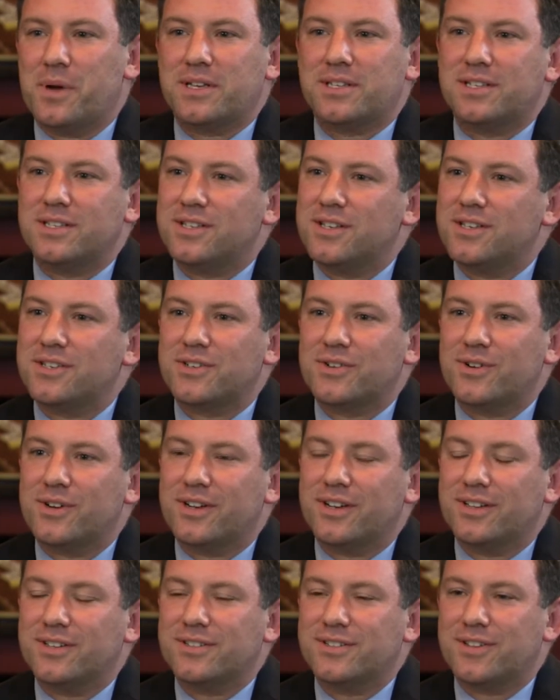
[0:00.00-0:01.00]
rest is
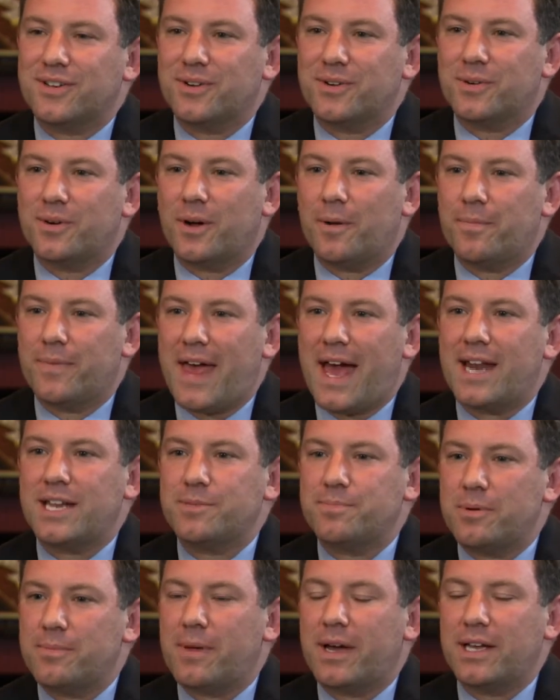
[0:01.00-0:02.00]
history. And so that
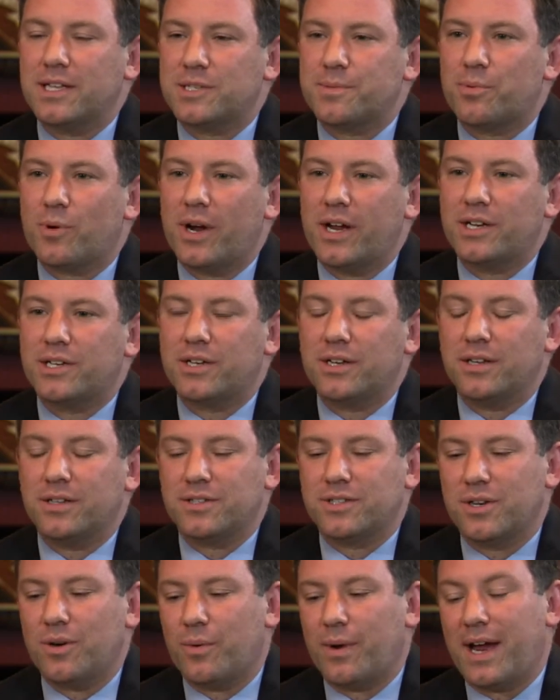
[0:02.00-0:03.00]
has been my inspiration. And
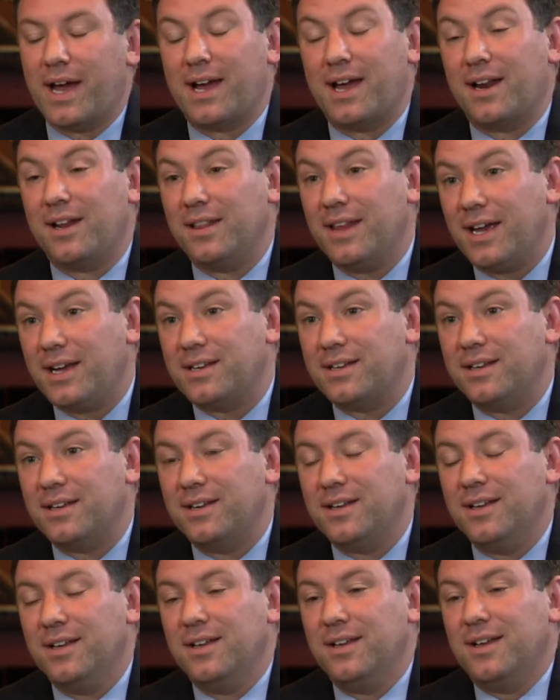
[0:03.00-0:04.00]
so when I got
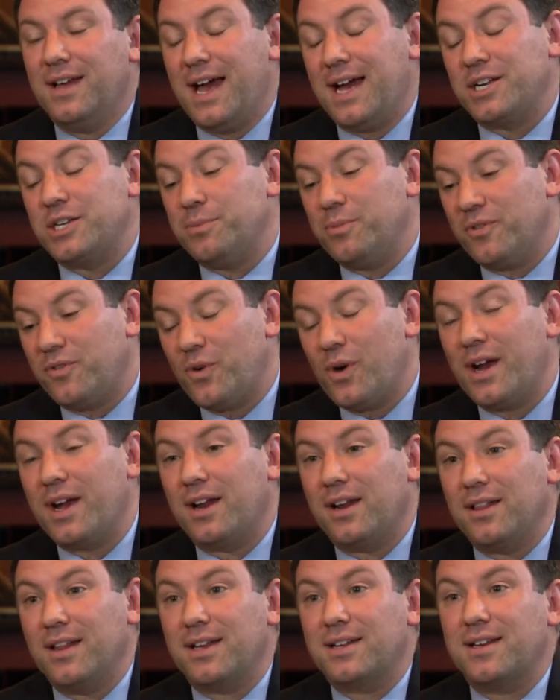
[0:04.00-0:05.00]
elected, actually before I
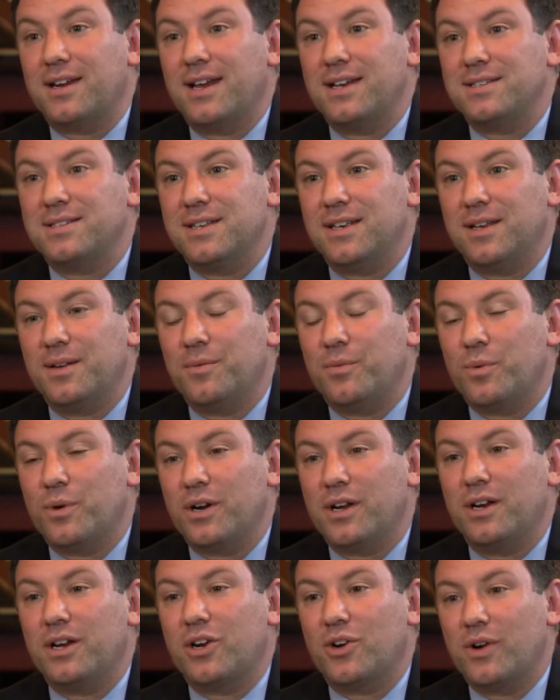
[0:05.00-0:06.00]
got elected, I said,
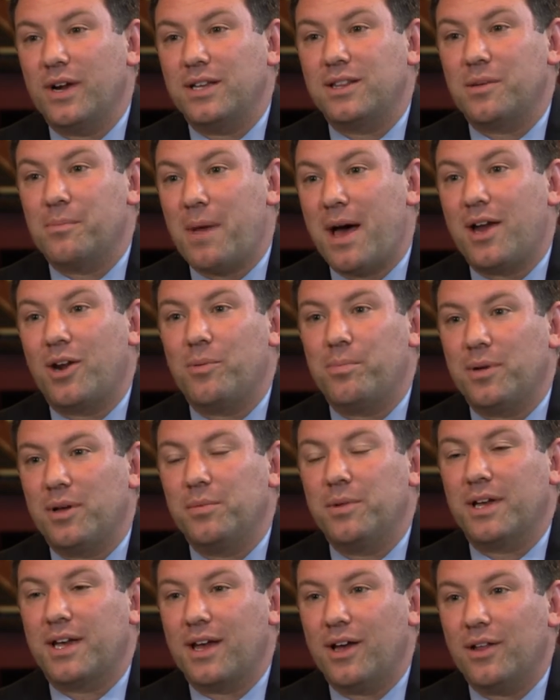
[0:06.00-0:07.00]
"We're going to create the model
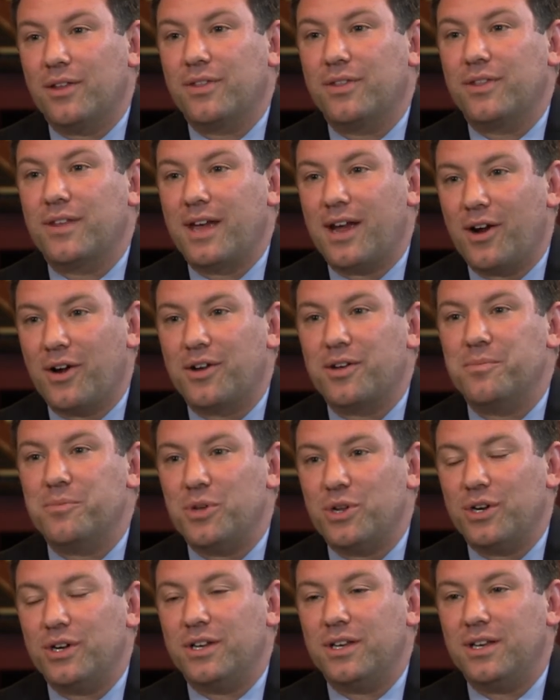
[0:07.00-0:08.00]
public health care
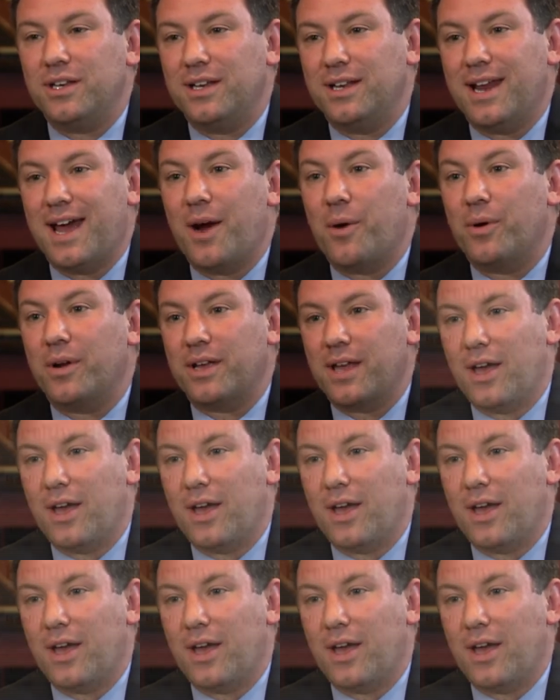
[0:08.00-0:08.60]
community in Howard